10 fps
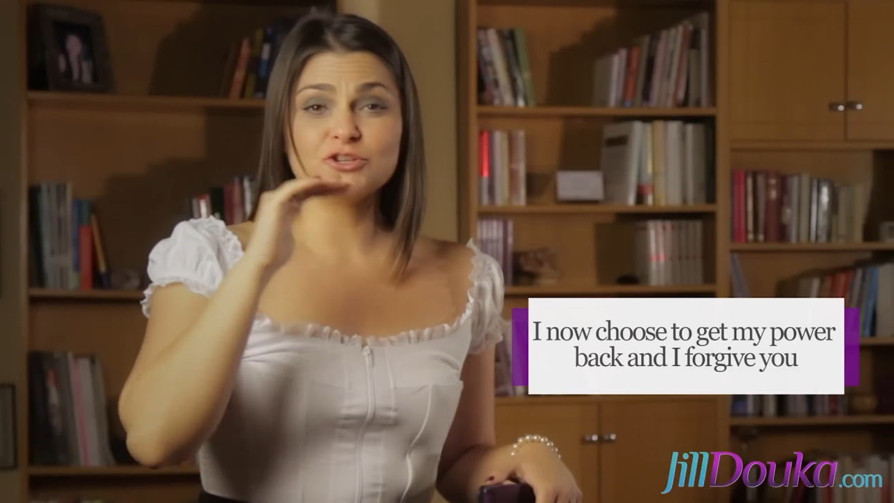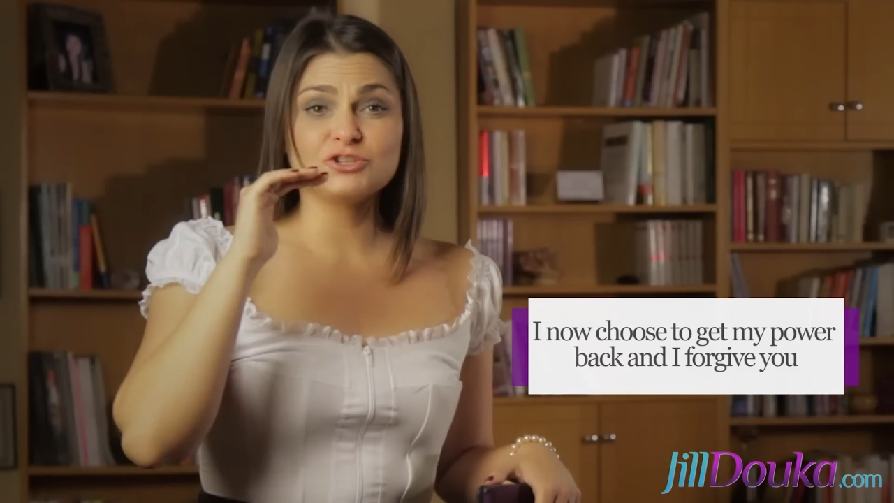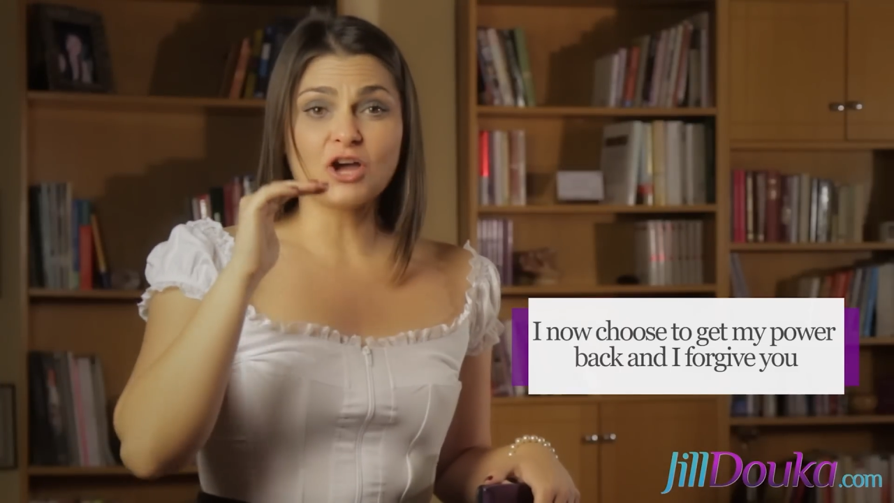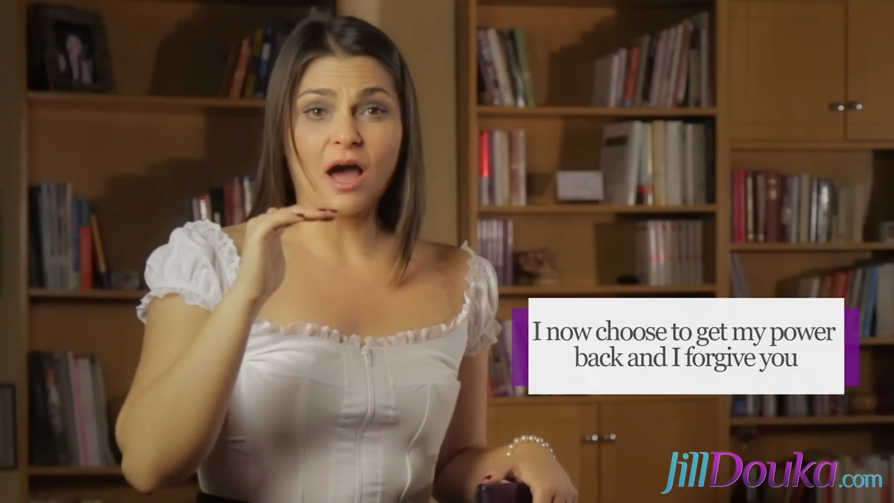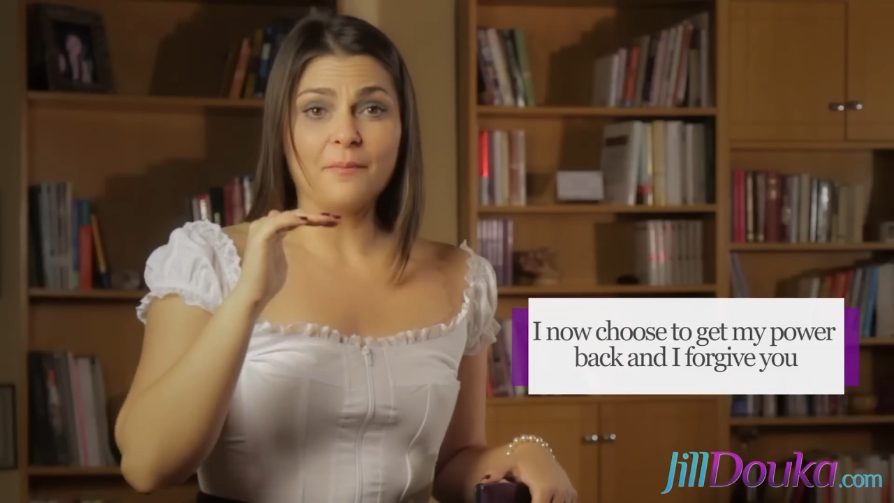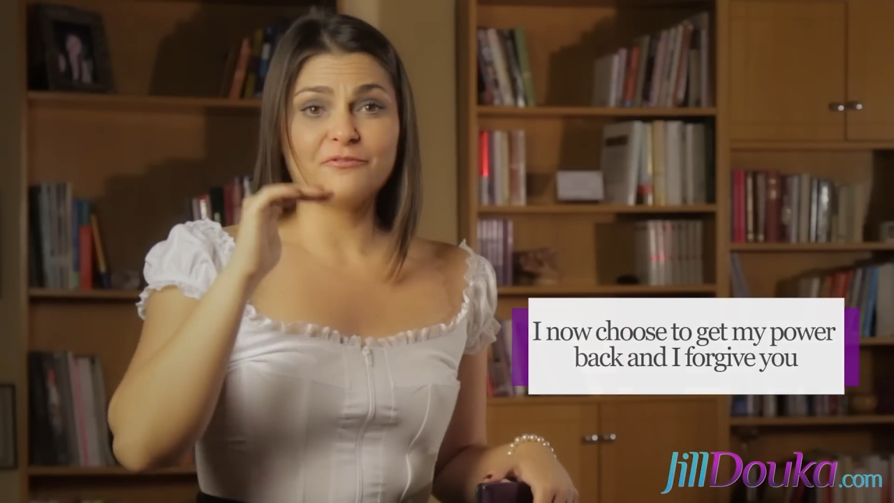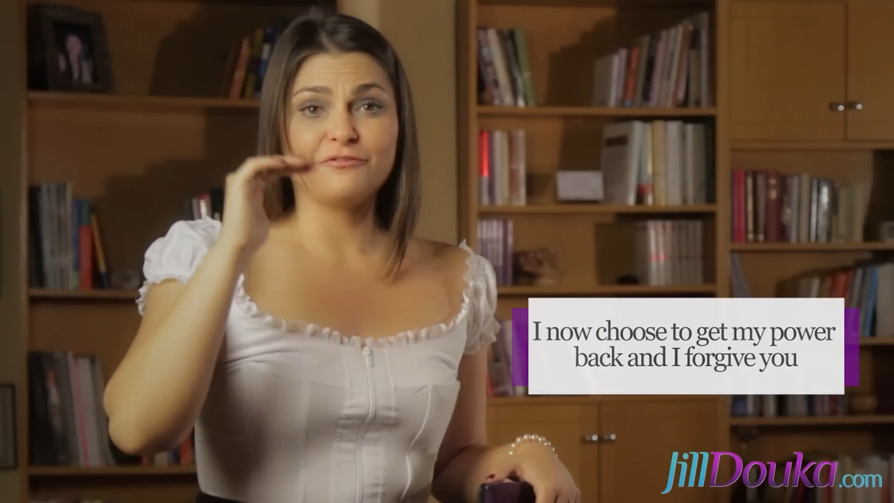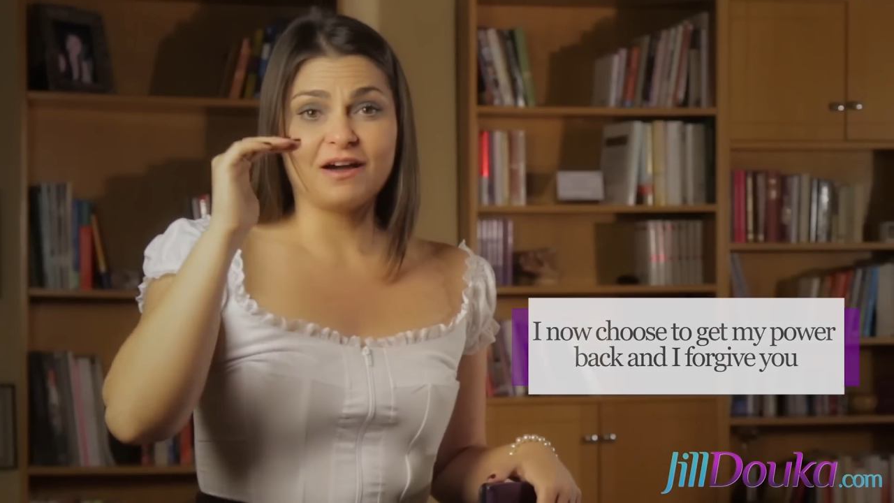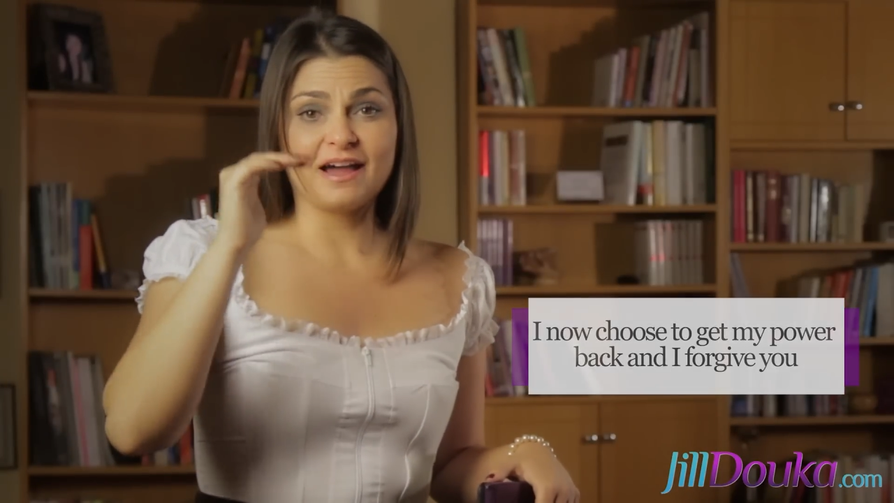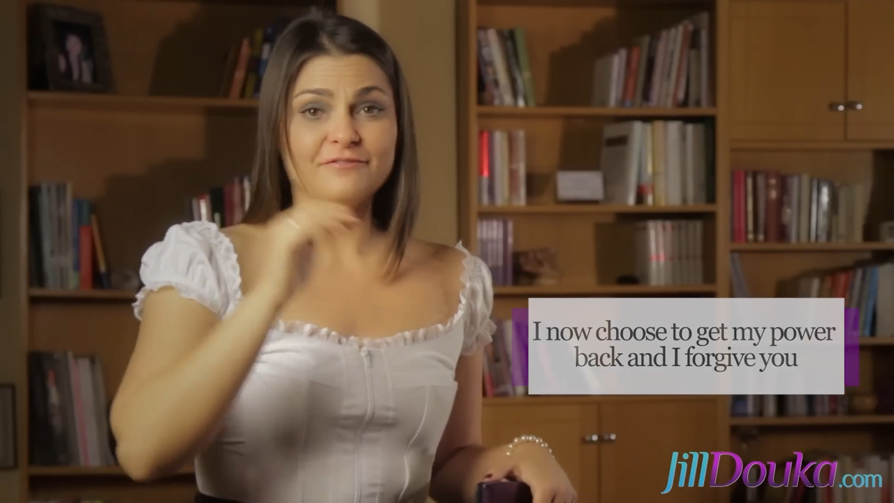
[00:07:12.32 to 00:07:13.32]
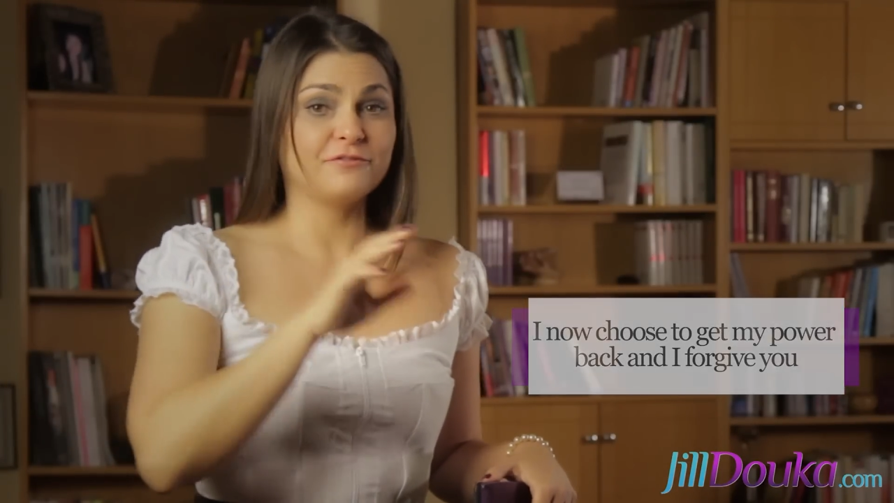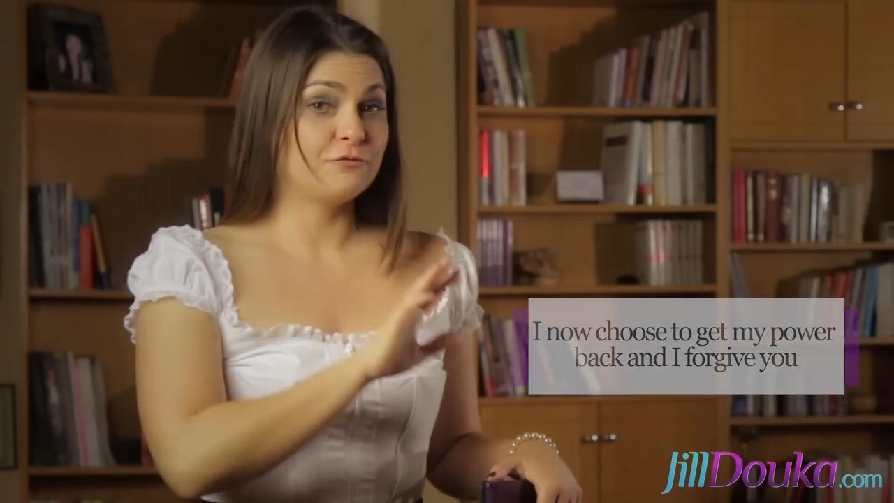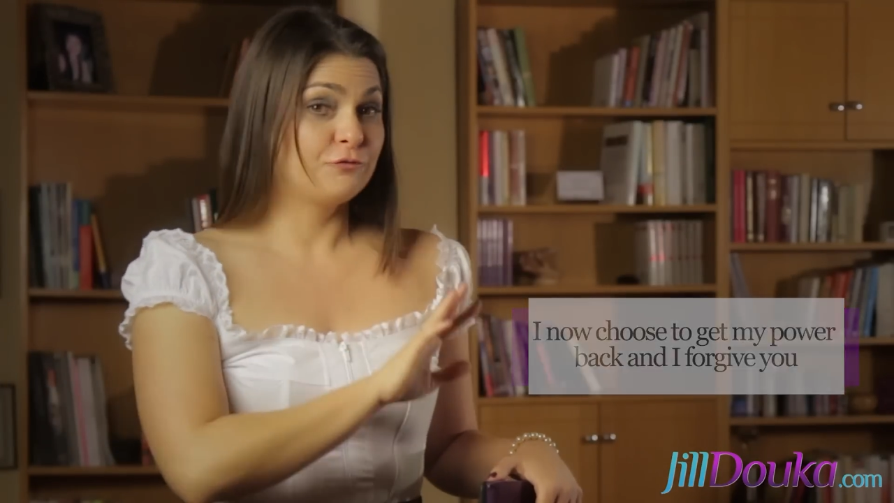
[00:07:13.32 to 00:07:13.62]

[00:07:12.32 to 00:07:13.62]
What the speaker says: your top 5